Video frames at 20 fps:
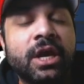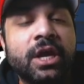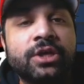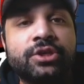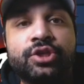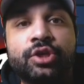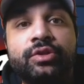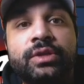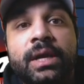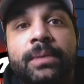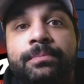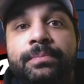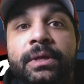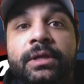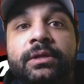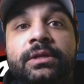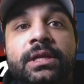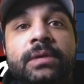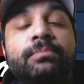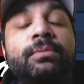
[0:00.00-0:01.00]
So the
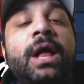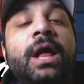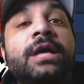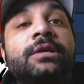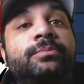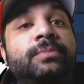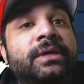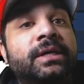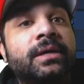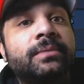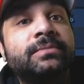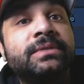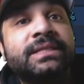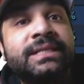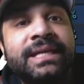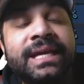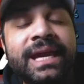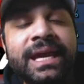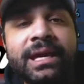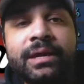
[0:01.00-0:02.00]
ability block becomes
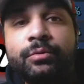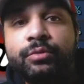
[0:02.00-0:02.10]
key,